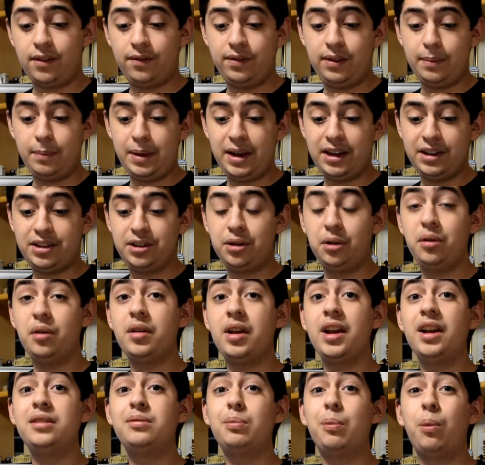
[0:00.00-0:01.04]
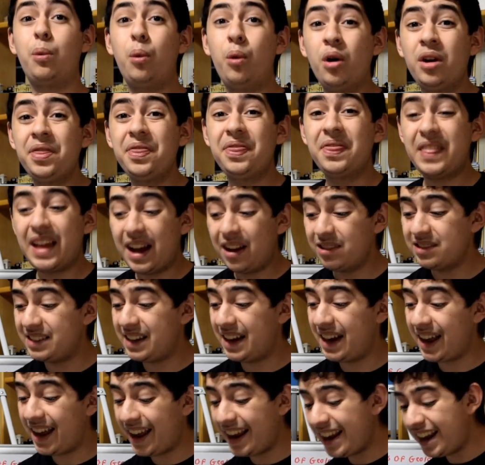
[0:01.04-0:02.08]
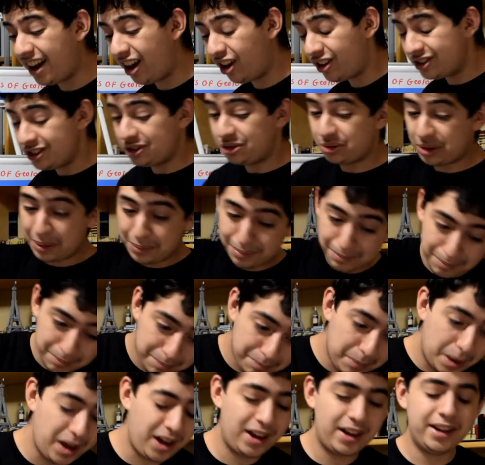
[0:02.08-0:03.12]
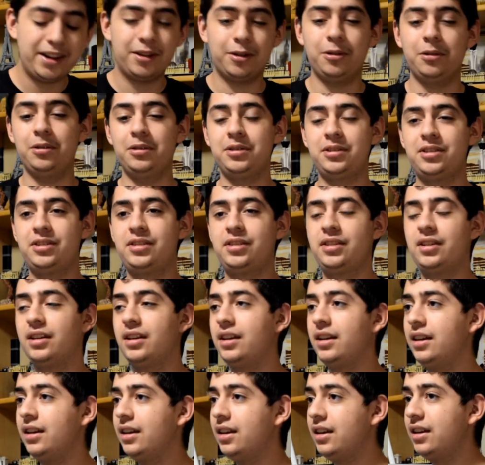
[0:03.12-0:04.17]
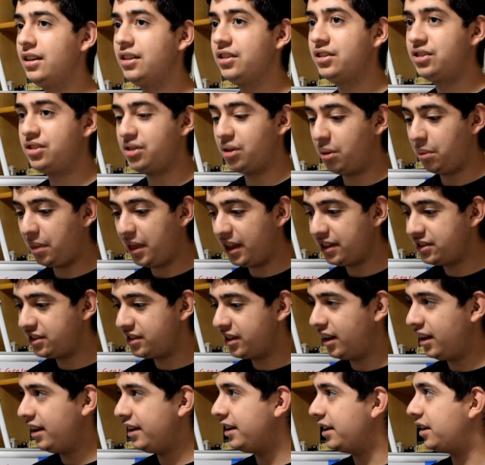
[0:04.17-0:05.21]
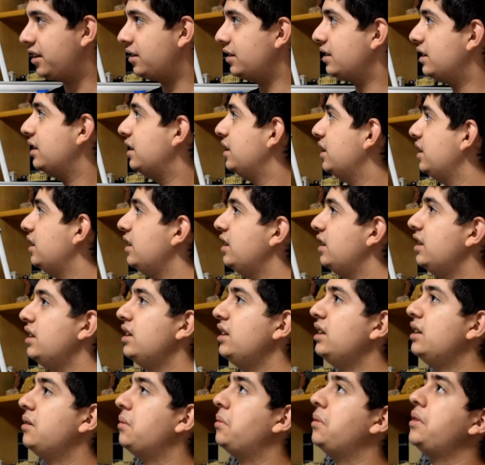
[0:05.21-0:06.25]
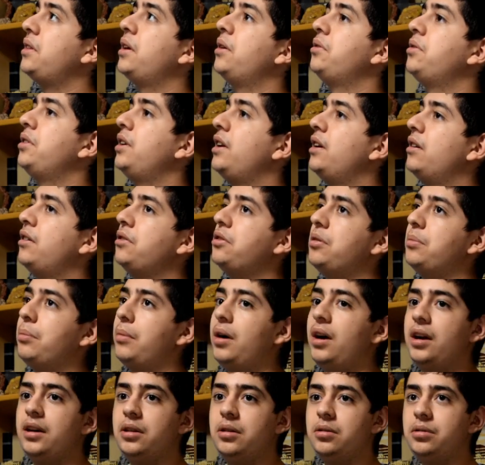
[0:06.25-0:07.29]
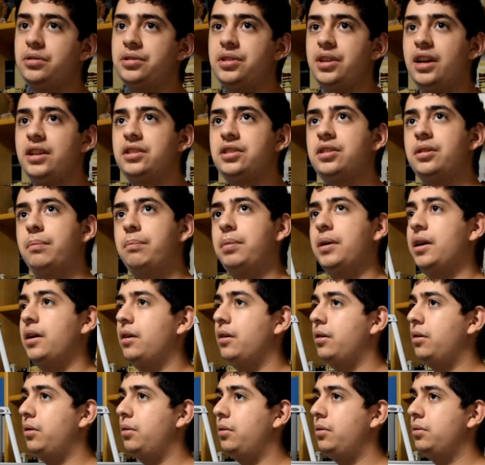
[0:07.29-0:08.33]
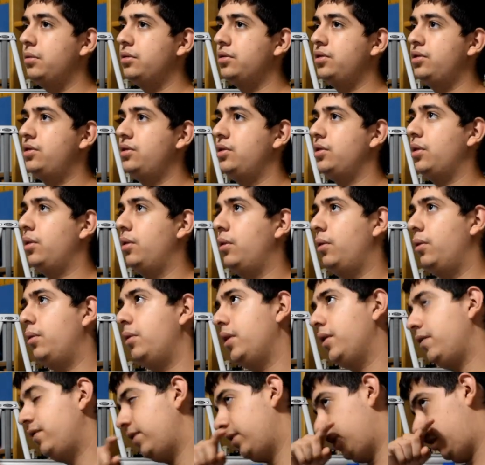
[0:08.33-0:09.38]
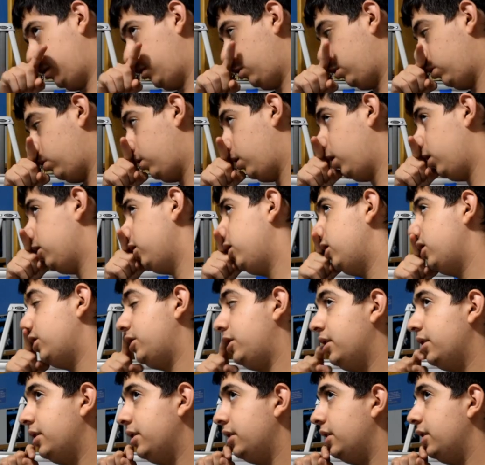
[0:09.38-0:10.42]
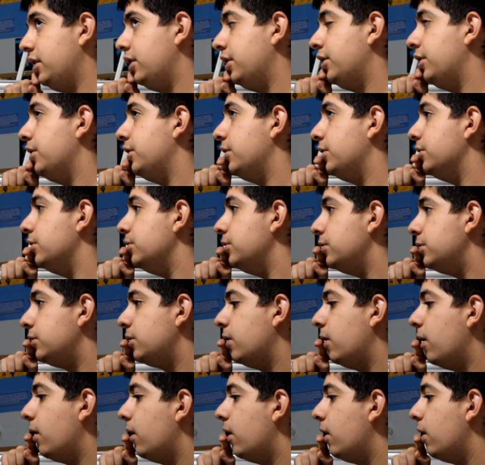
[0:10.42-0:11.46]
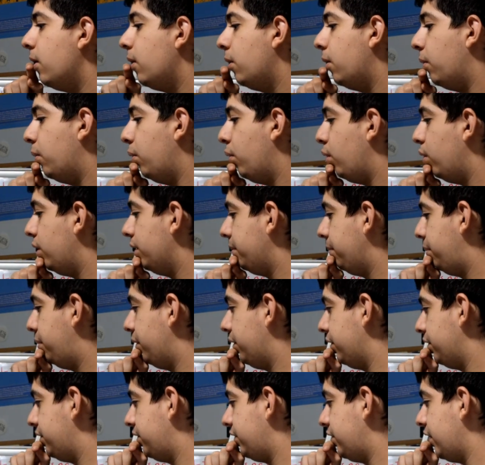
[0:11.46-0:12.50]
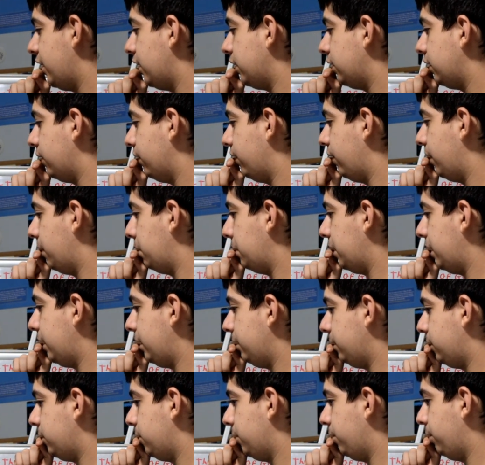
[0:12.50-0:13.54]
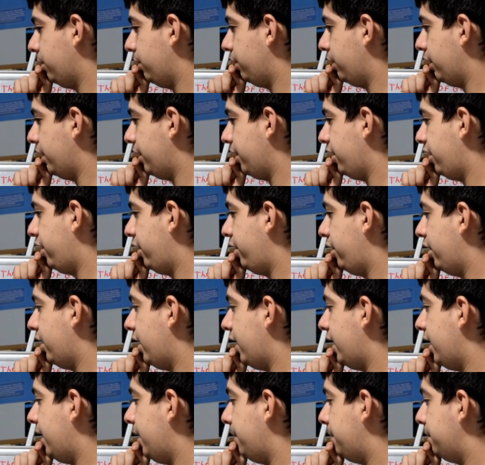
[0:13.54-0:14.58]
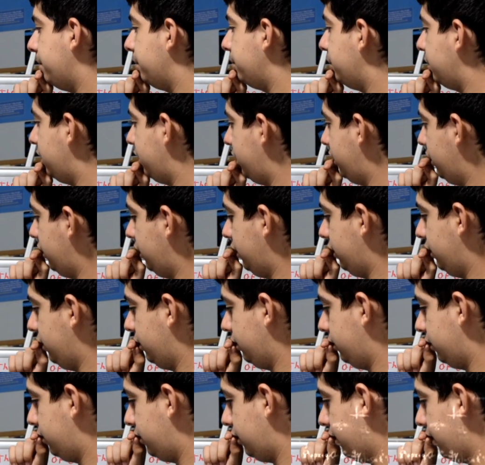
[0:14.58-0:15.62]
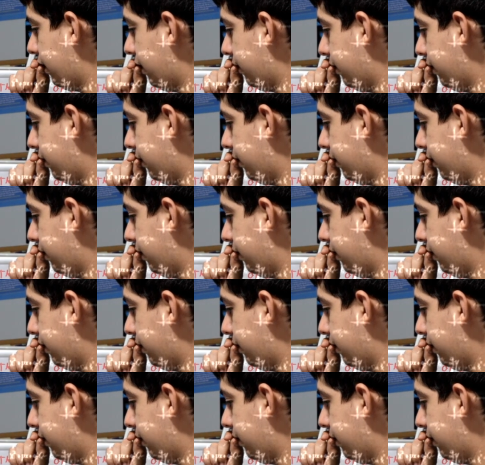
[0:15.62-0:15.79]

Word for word: of the mantle is 1,800 miles. So that's like 1,800 miles. That's about, so if the crust is 1% of the mantle, then that means...